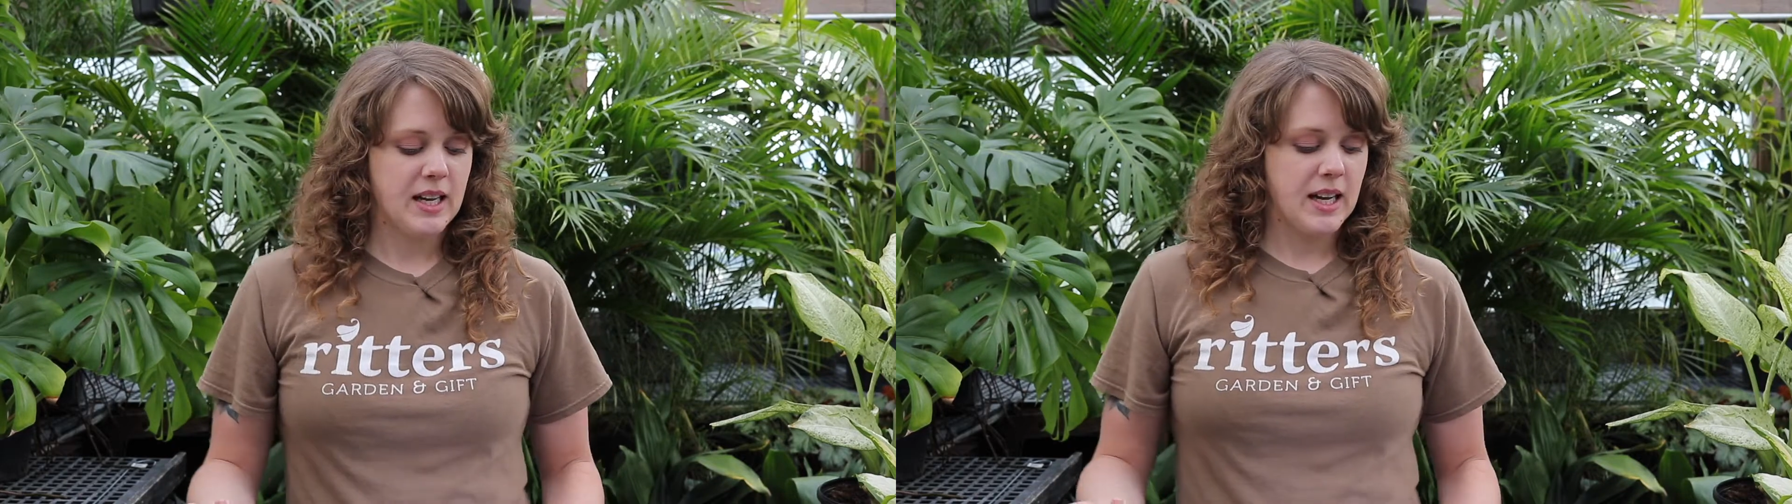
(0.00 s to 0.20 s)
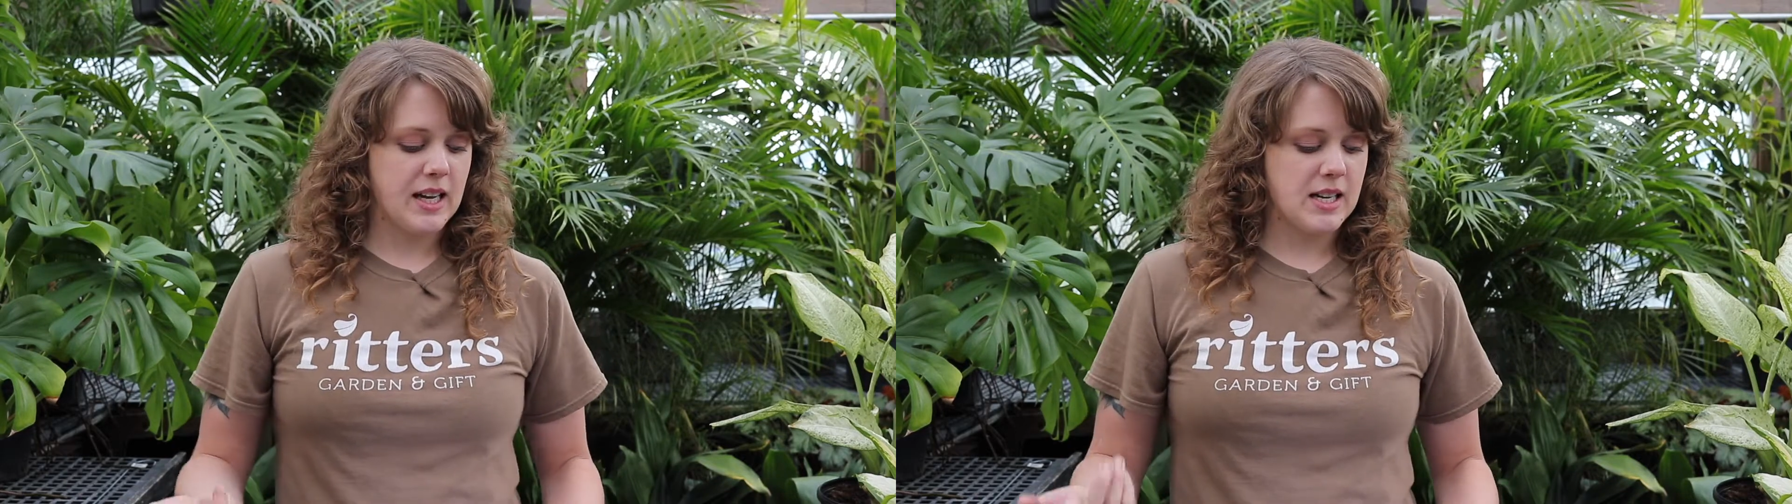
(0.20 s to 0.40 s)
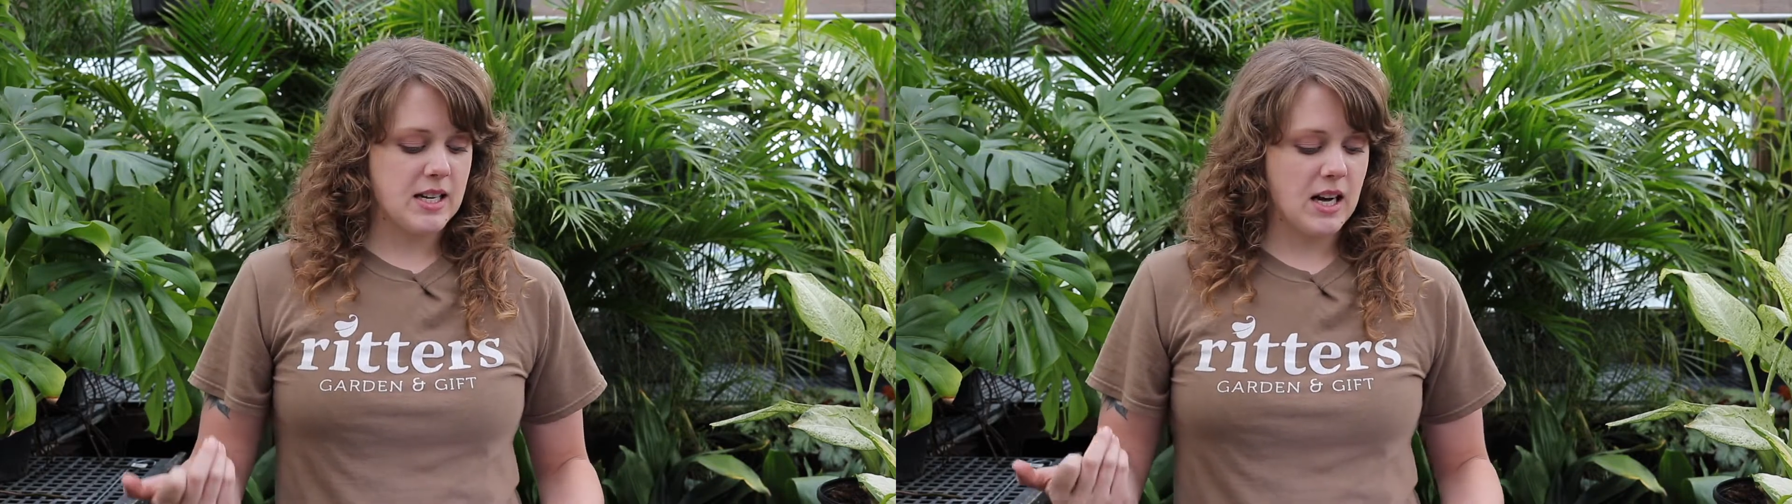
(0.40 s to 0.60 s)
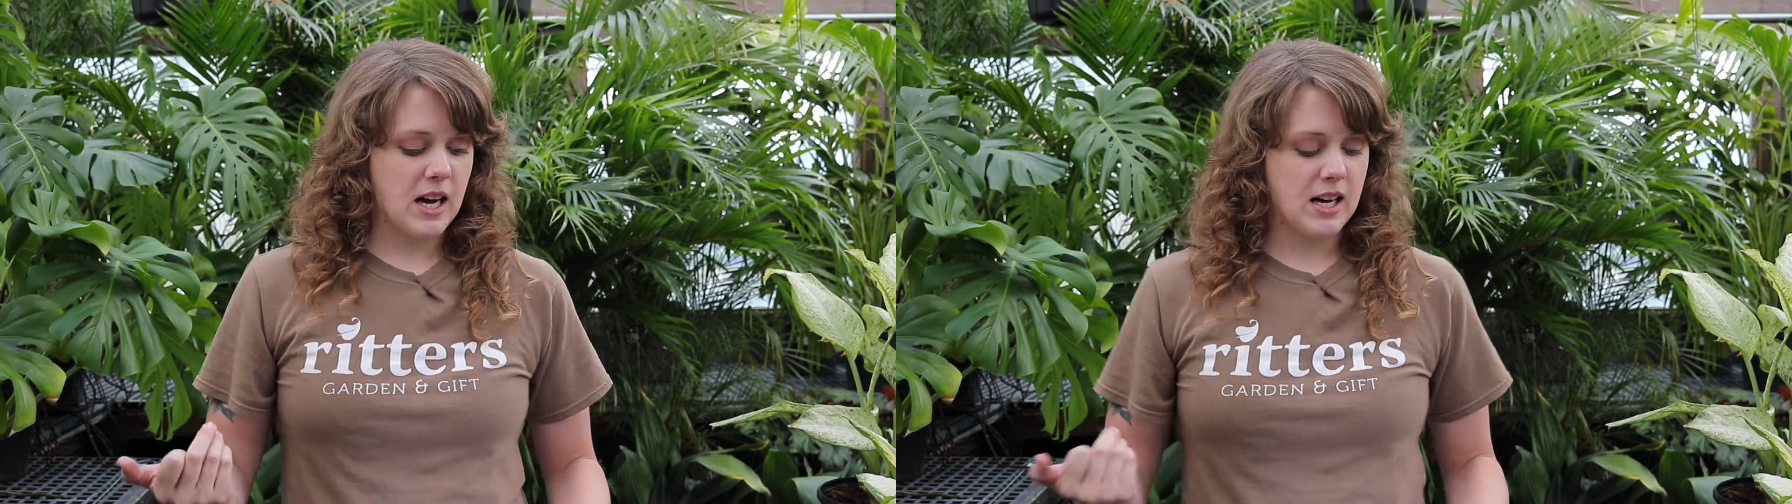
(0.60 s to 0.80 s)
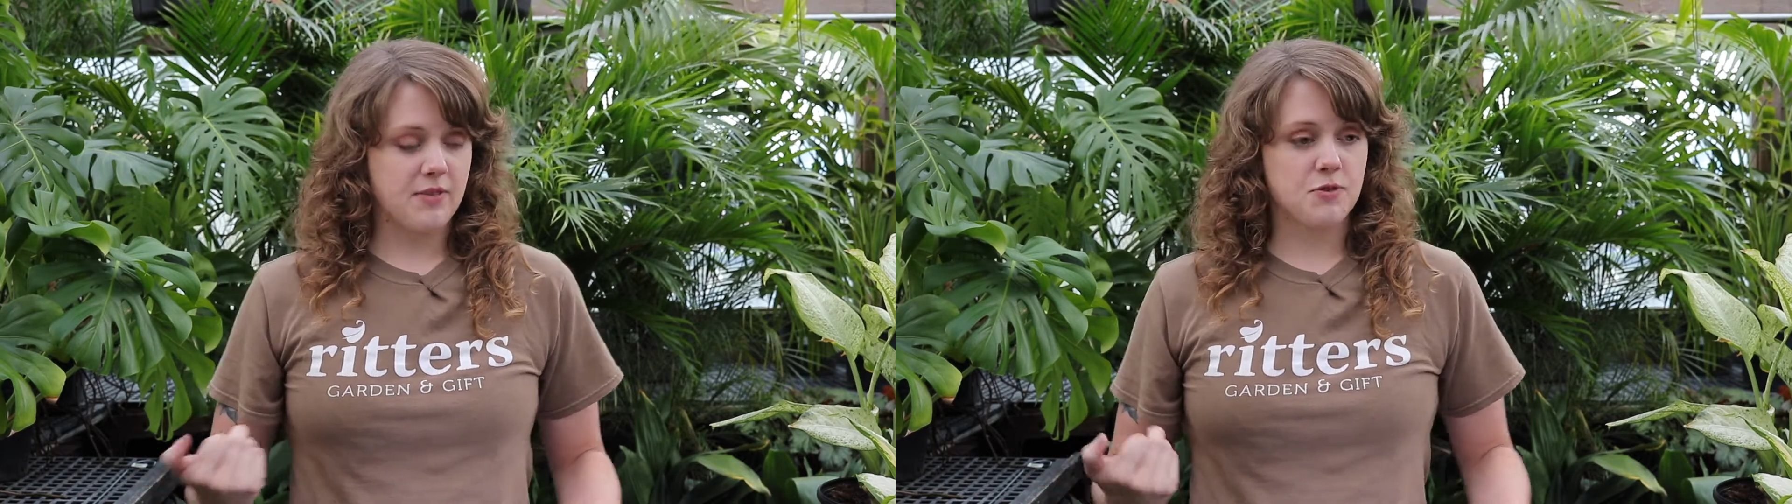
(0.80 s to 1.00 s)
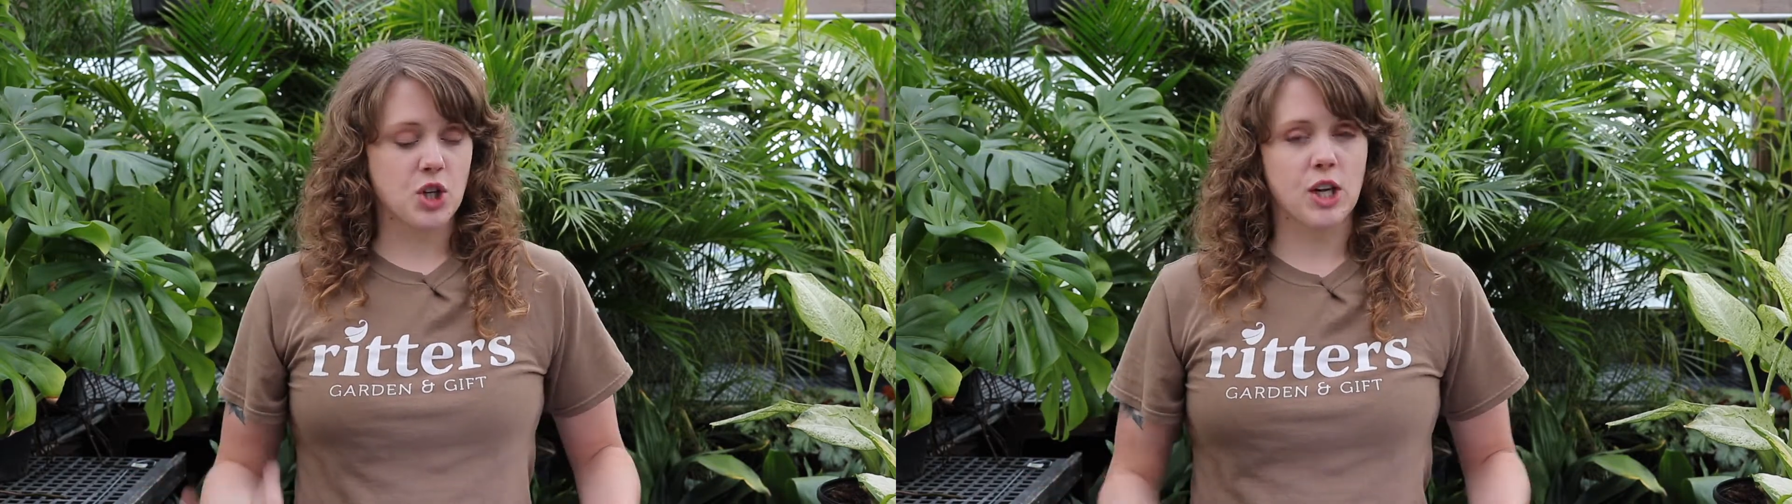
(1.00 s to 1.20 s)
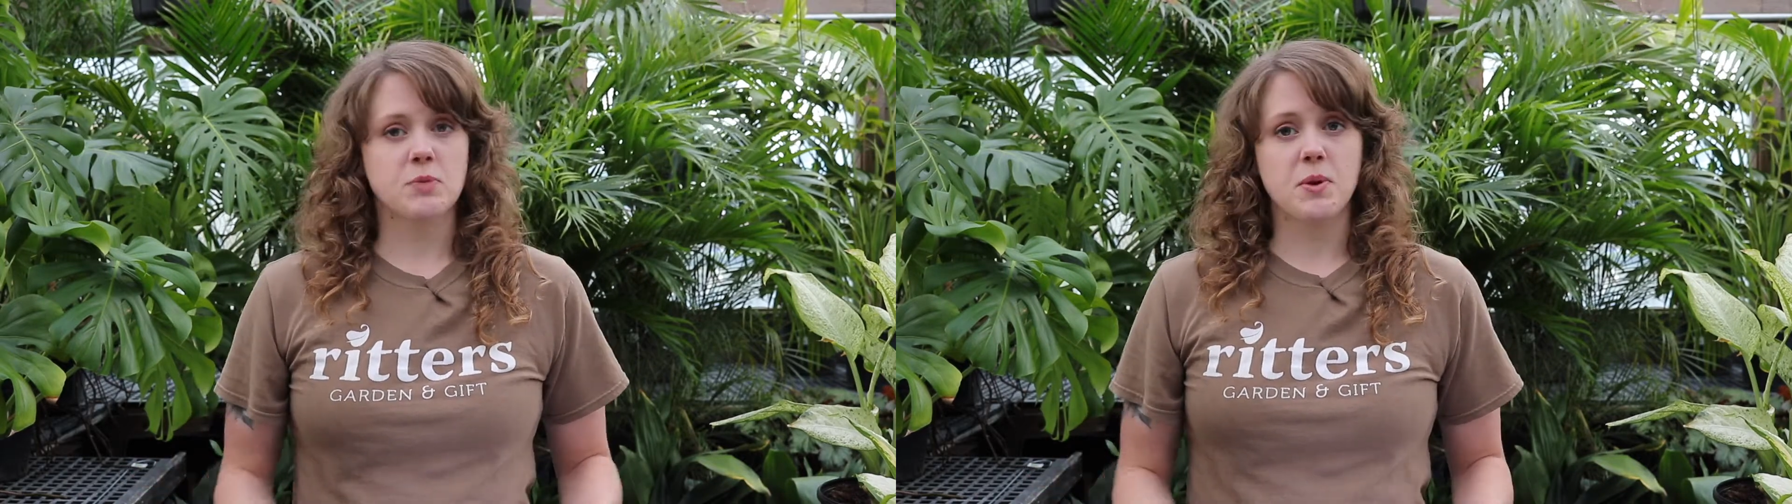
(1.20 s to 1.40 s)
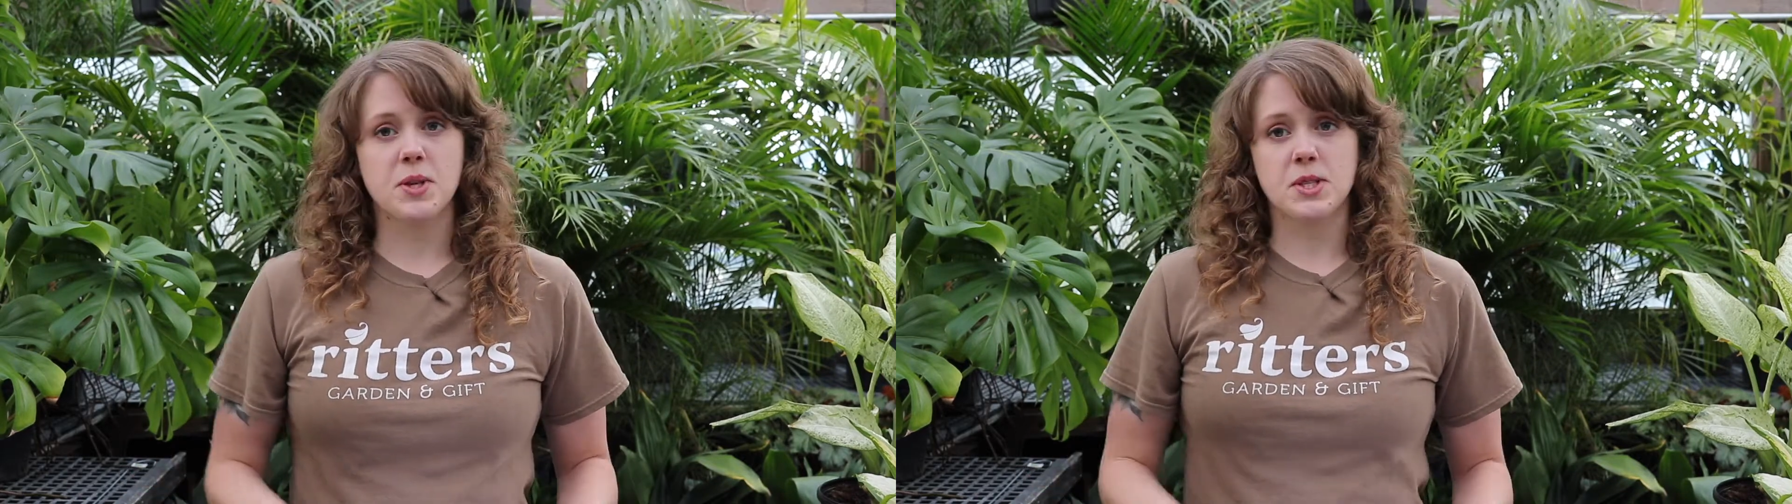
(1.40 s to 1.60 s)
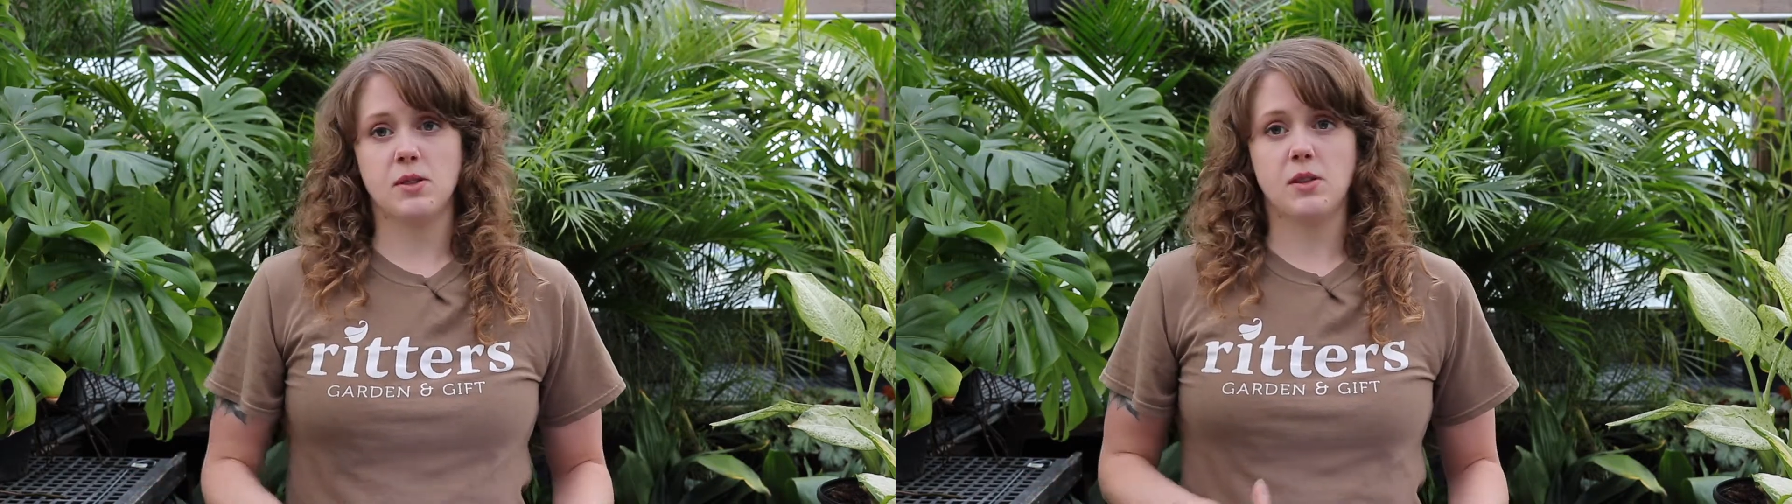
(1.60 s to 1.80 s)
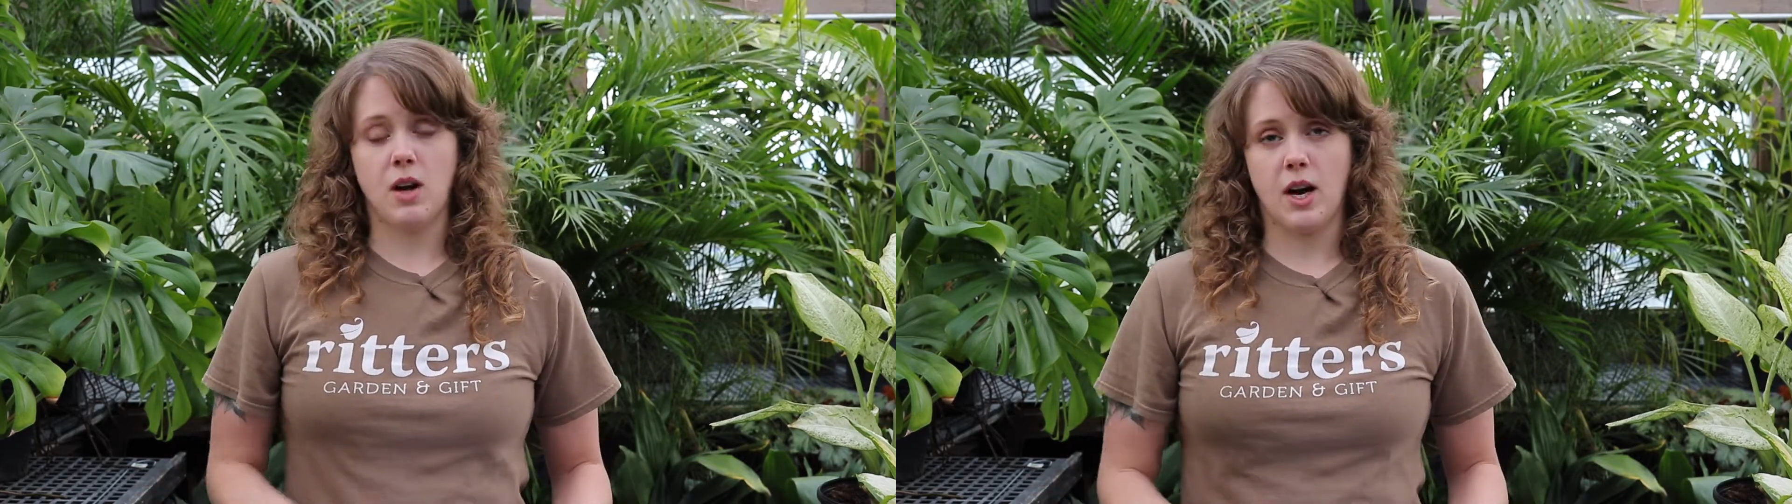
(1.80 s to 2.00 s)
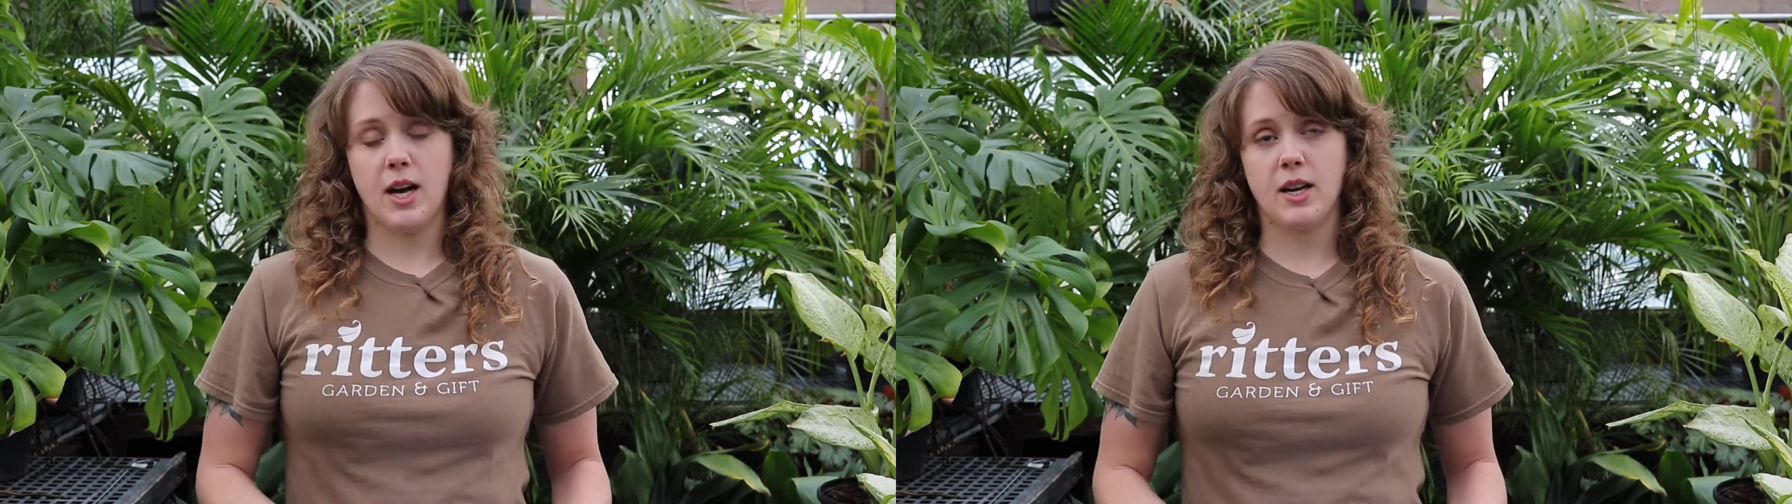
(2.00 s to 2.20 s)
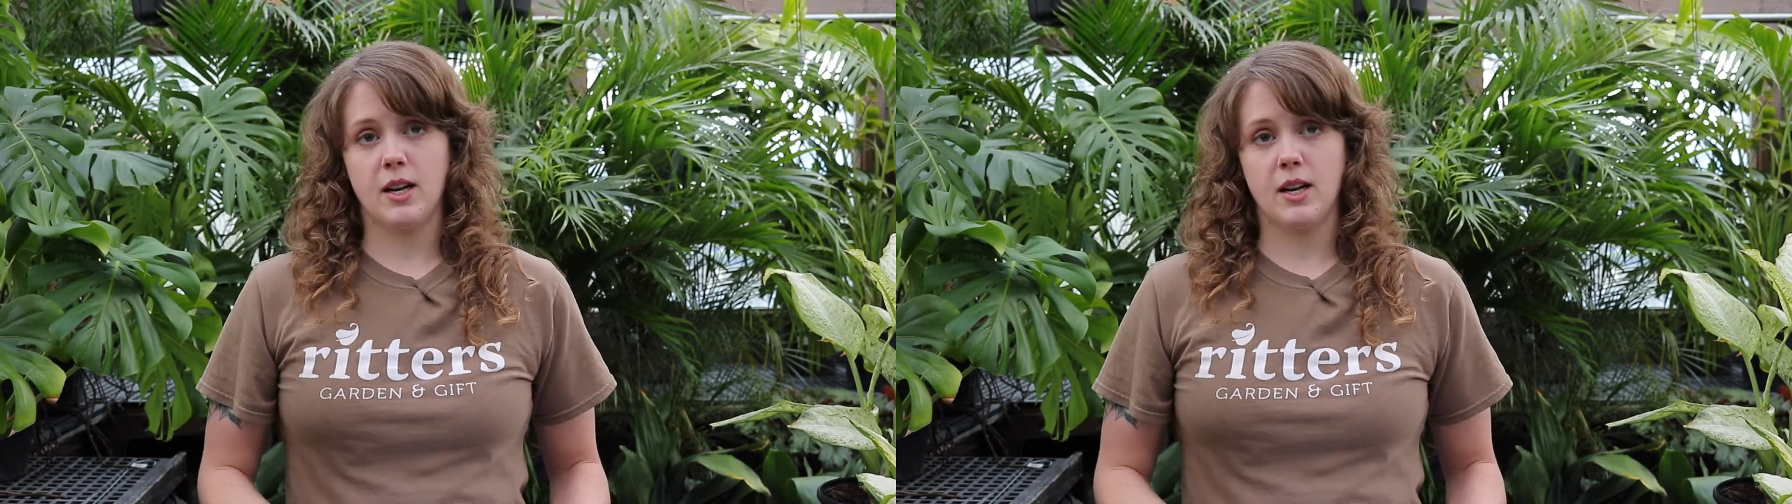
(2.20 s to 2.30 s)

And I've talked about this a lot.